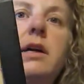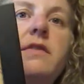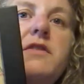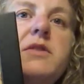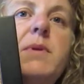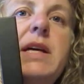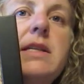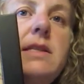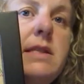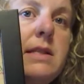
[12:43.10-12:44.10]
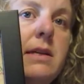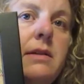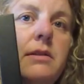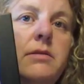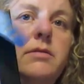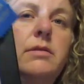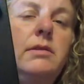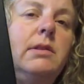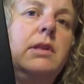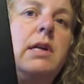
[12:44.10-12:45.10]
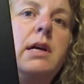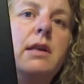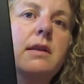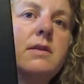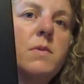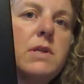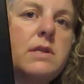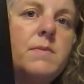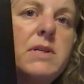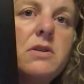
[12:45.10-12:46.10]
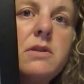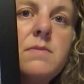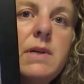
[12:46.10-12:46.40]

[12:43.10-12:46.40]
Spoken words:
first place, this one is special to